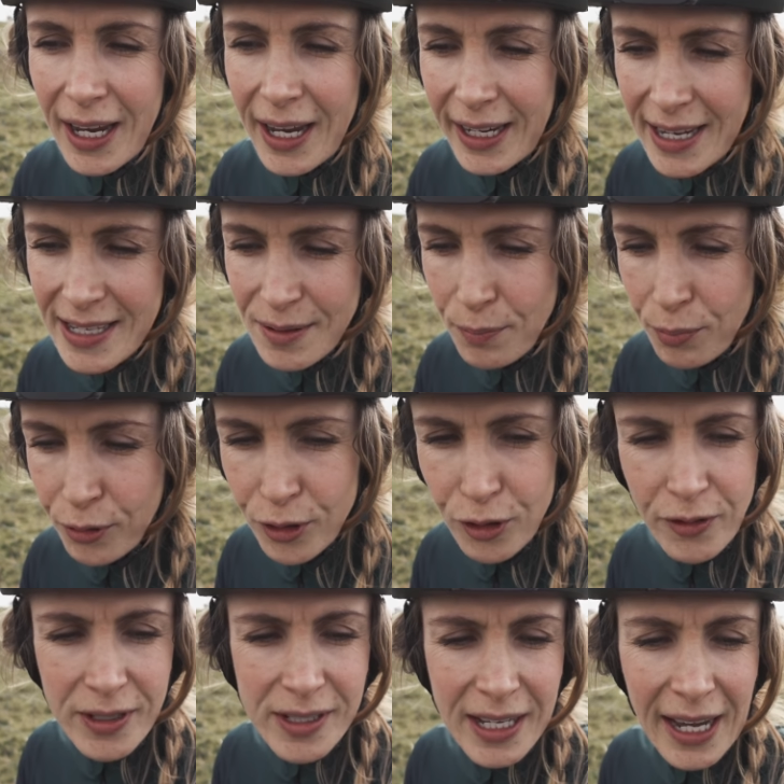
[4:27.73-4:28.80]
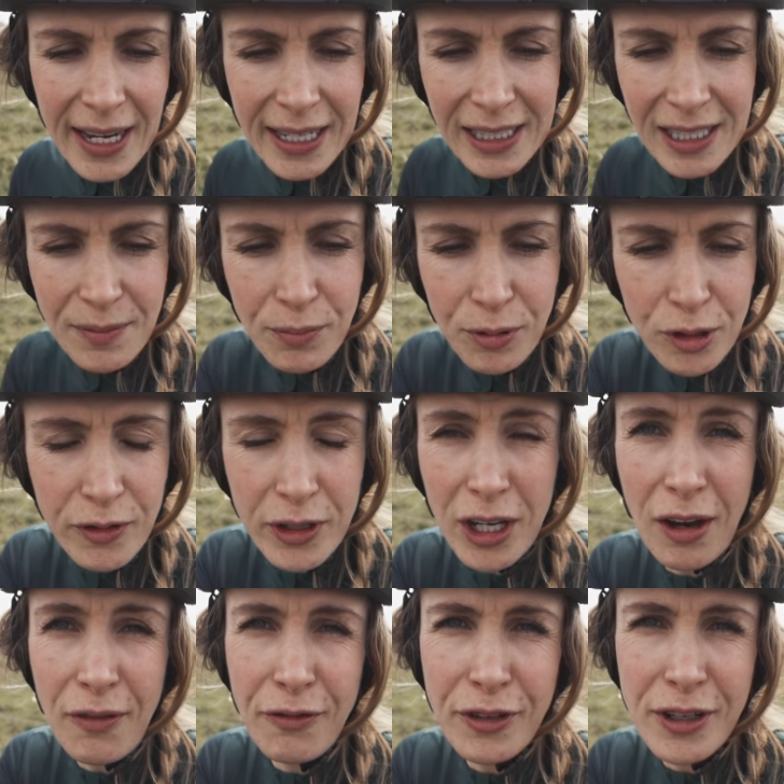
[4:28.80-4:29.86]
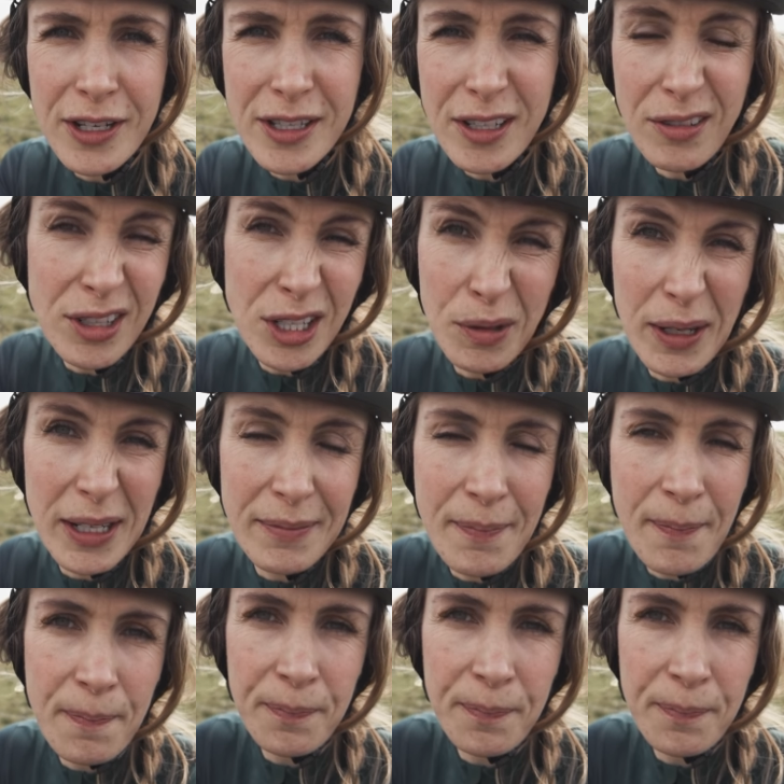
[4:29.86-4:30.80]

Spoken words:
I guess, improve your cycling, improve your confidence on doing